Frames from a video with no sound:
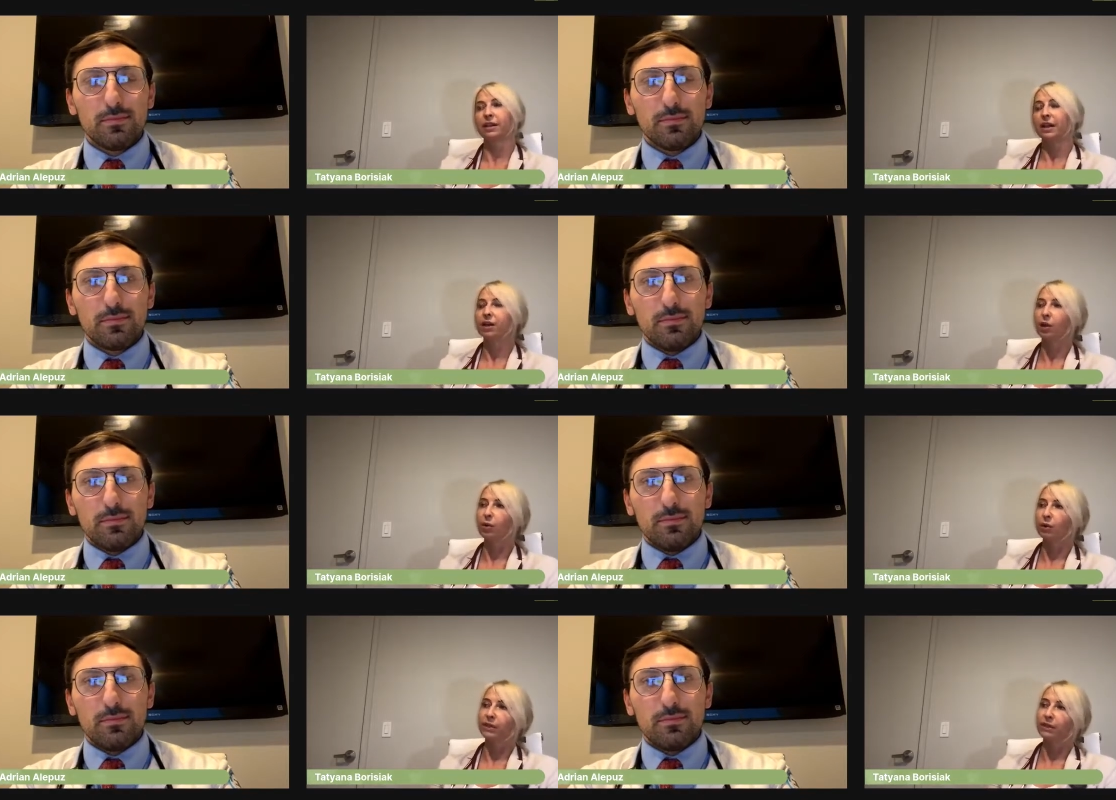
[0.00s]
Speaker 1: low
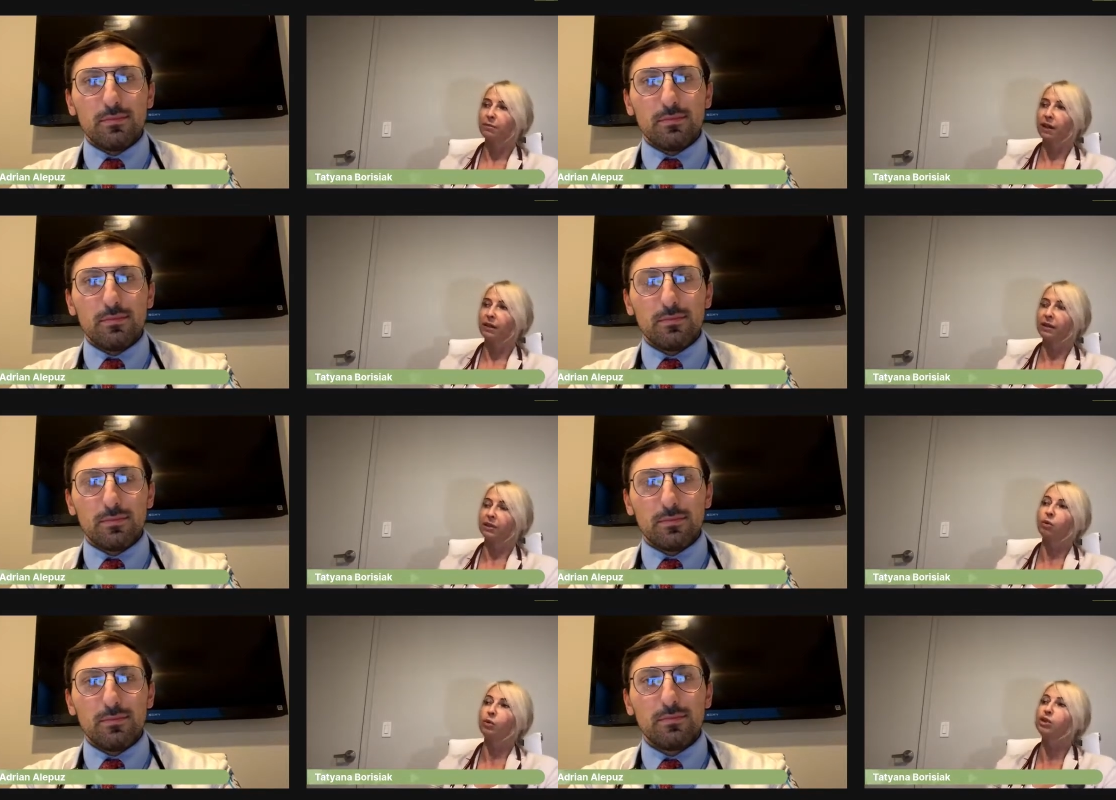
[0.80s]
glycemic index, or
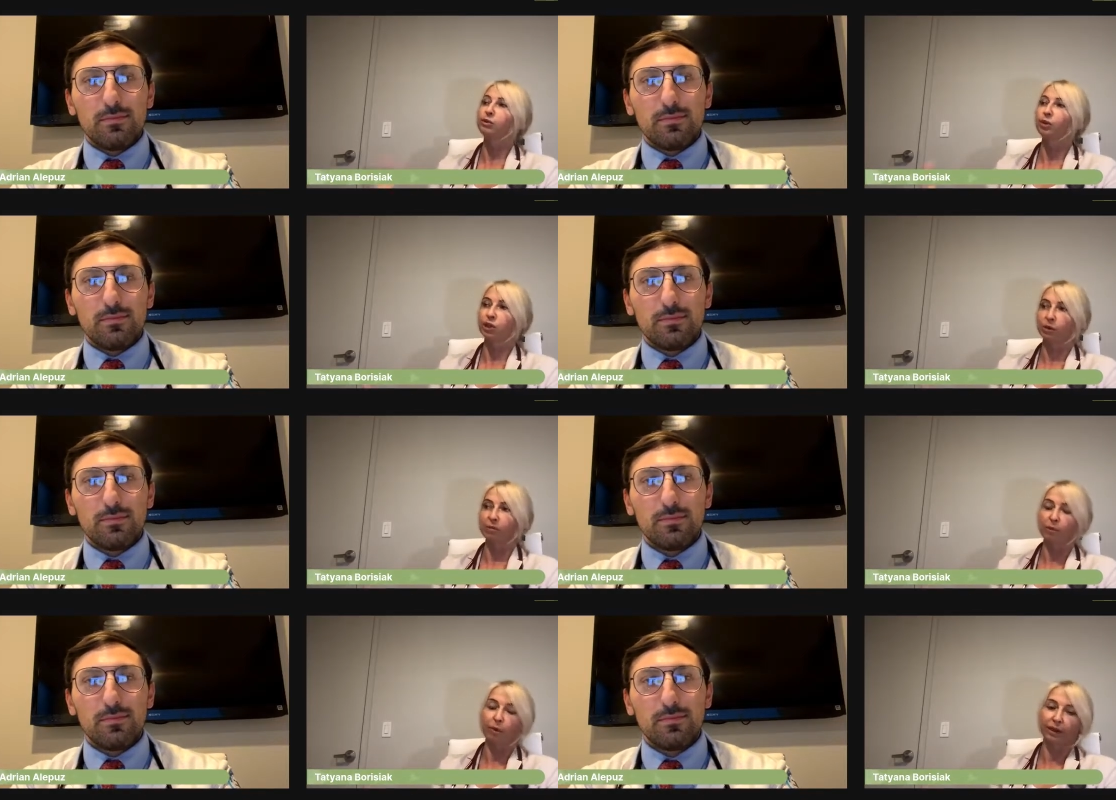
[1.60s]
which foods to
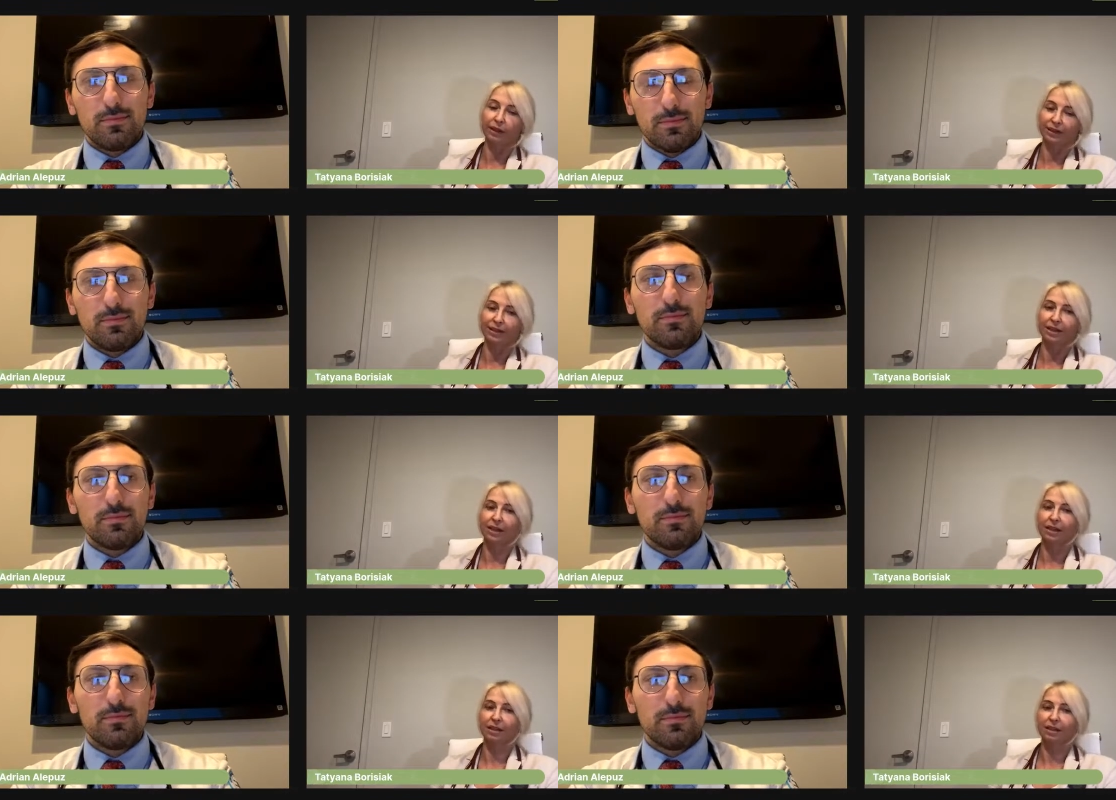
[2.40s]
avoid, let's say.
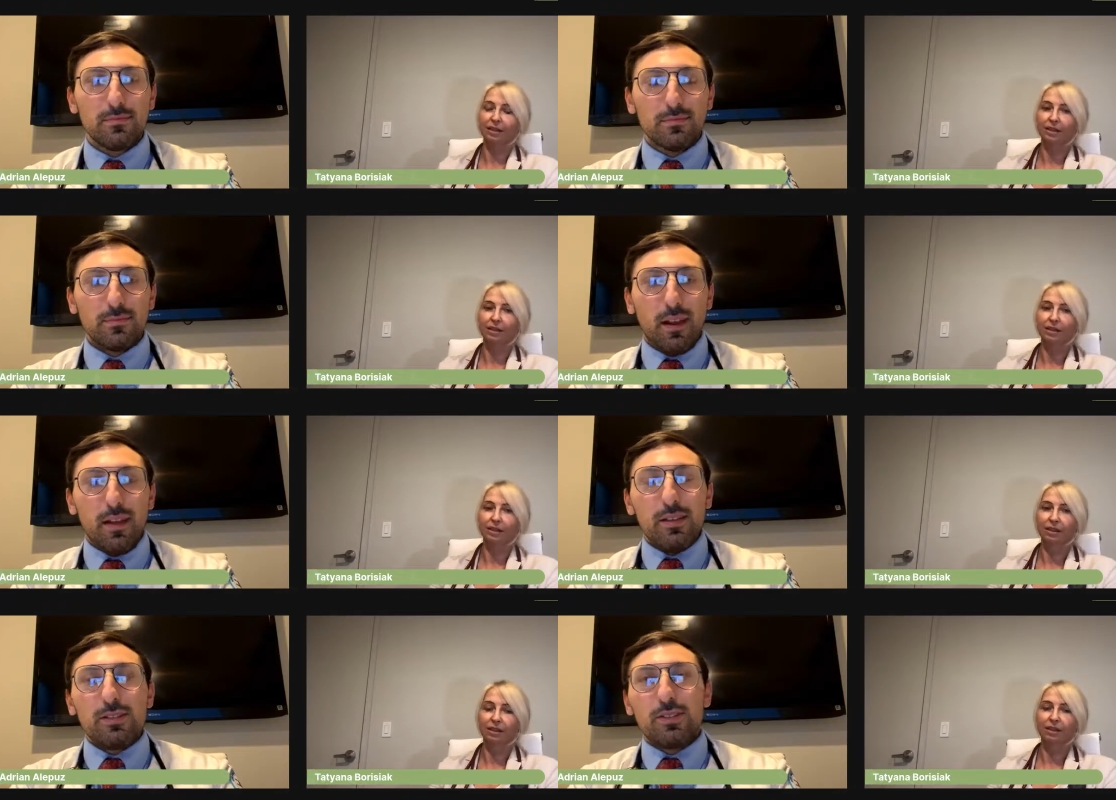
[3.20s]

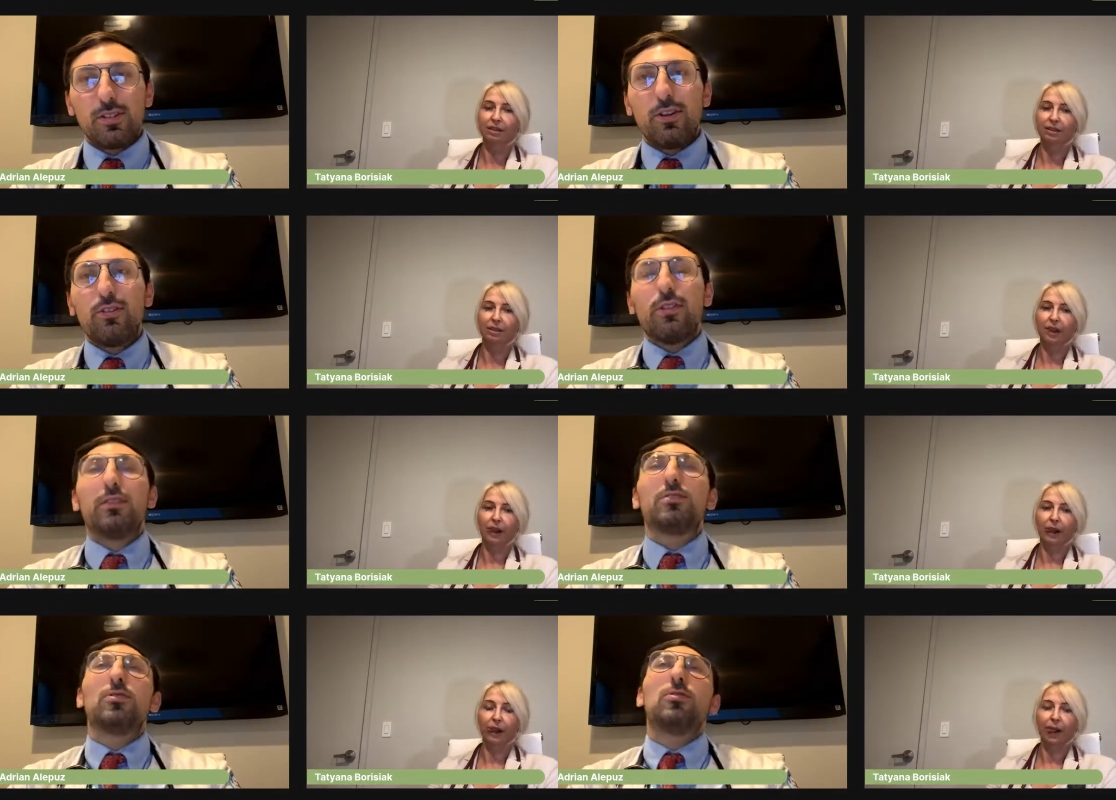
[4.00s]
Speaker 2: Certainly.
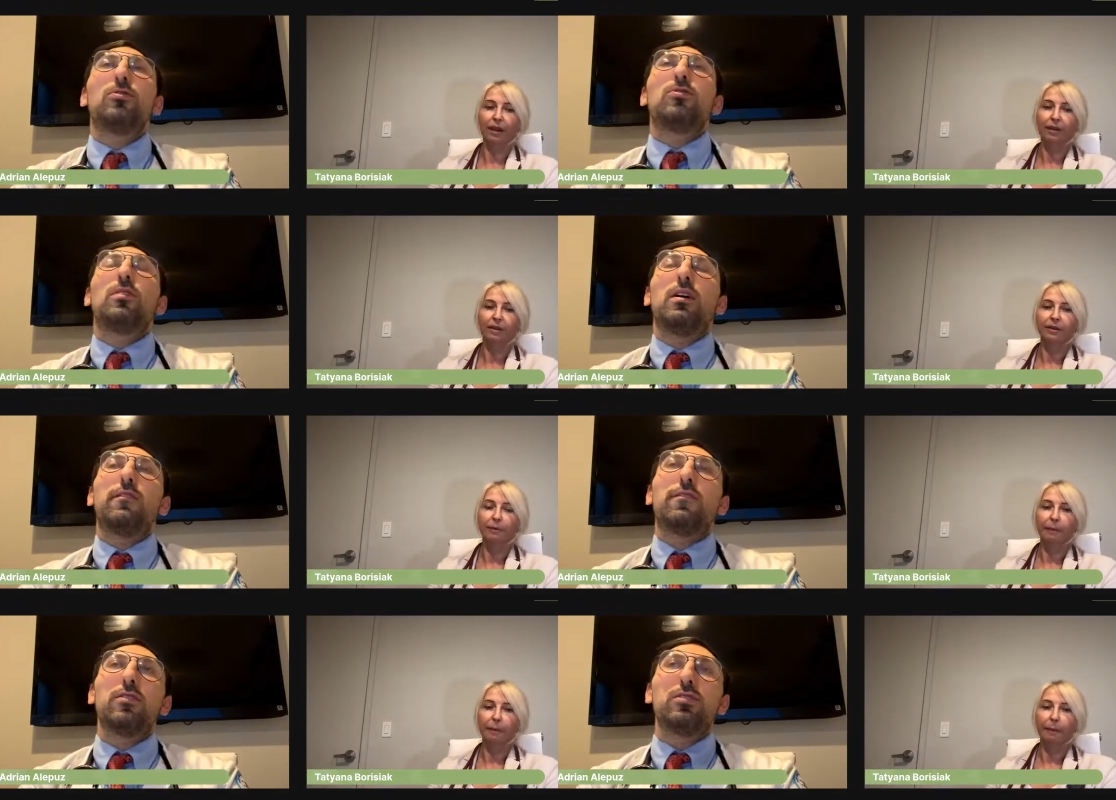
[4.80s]
So,
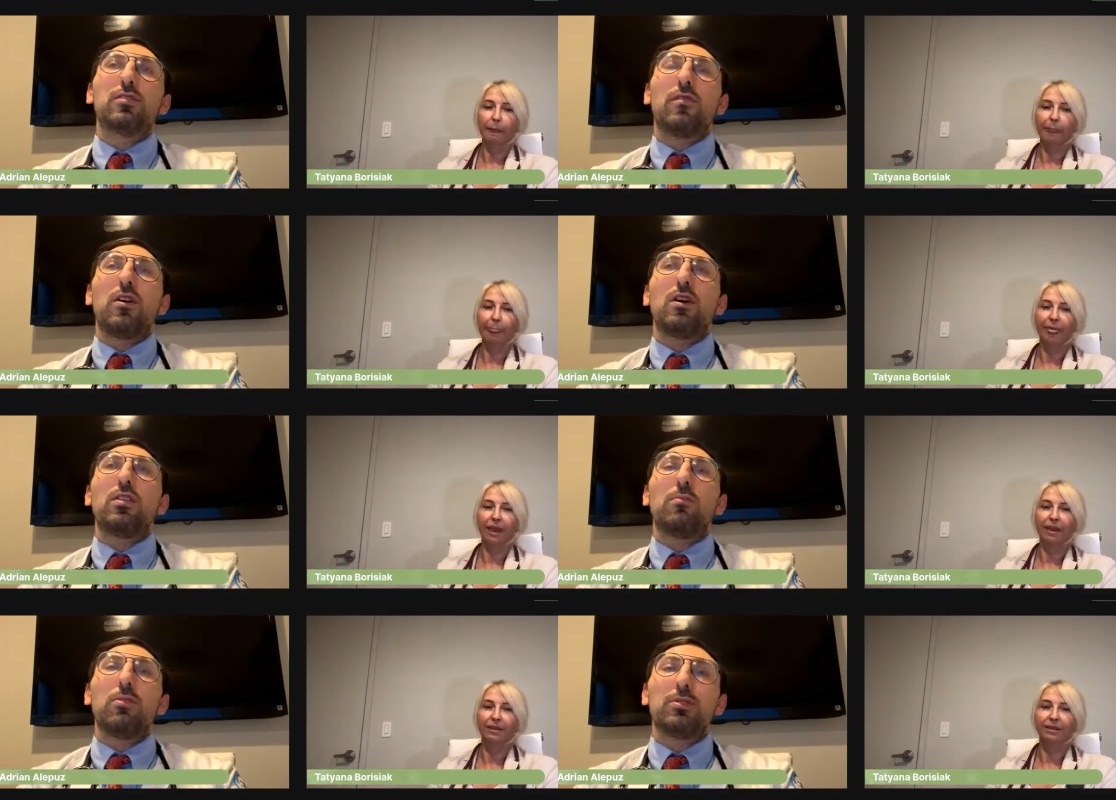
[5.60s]
first of all, the
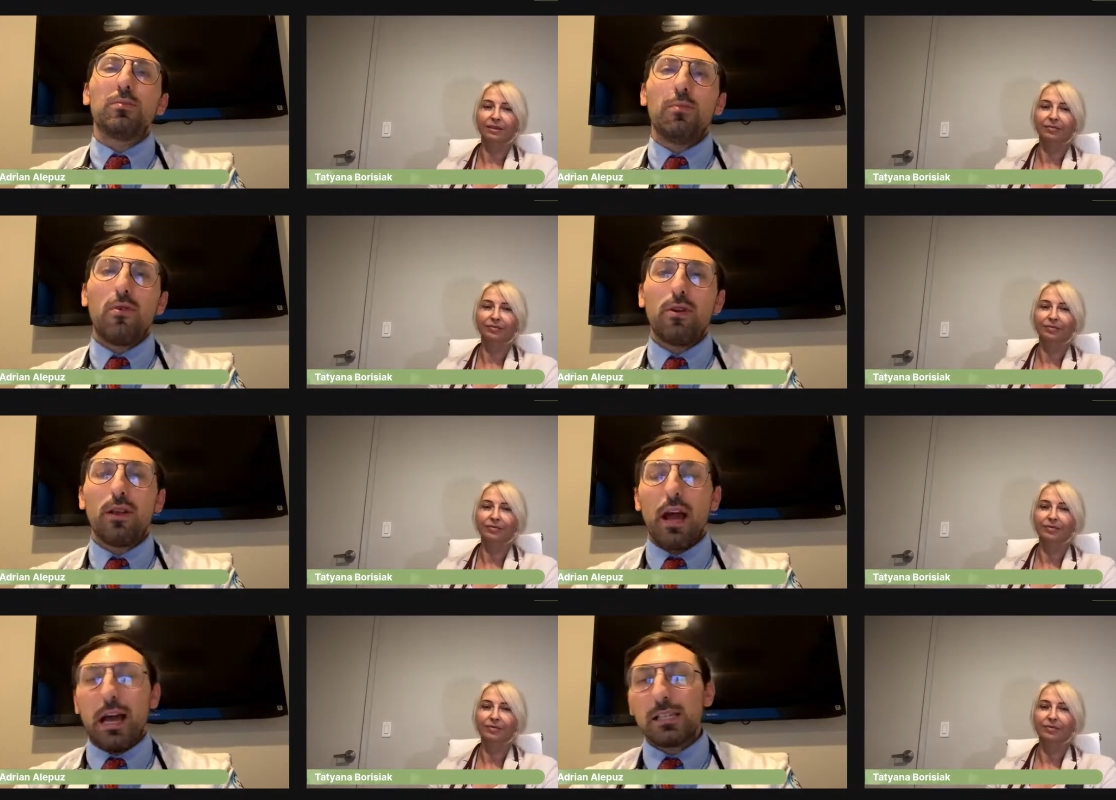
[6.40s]
most important
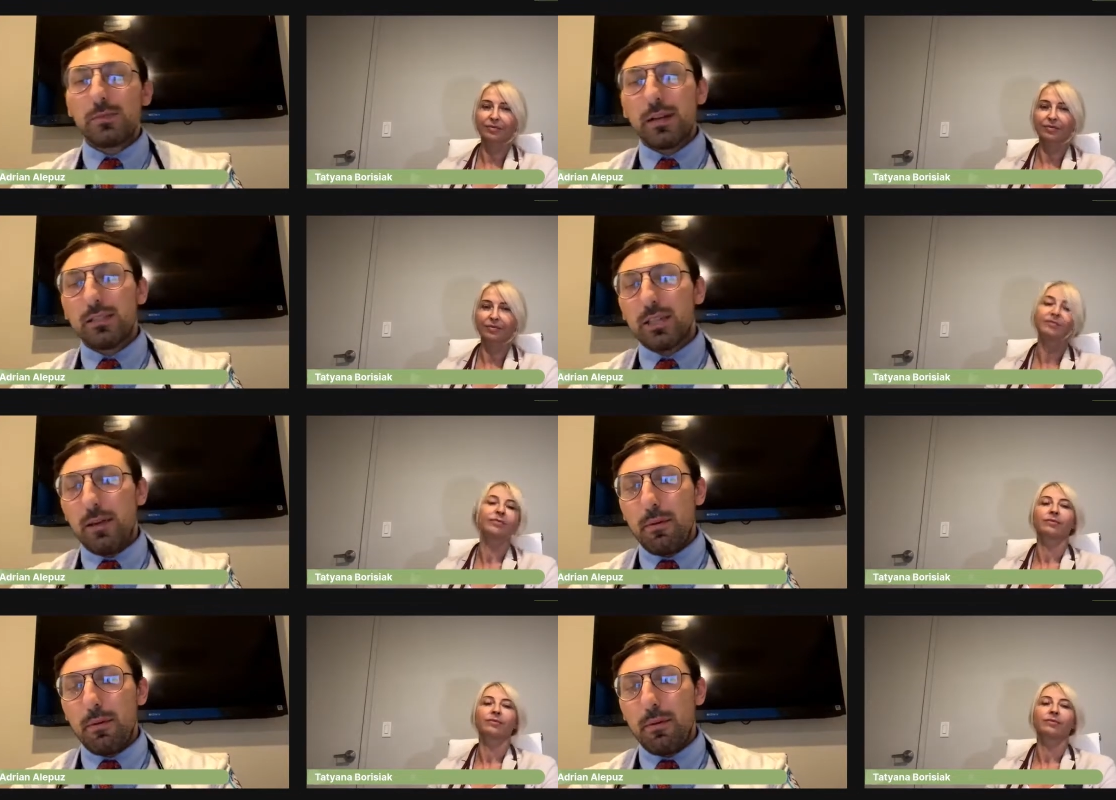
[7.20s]
aspect to keep in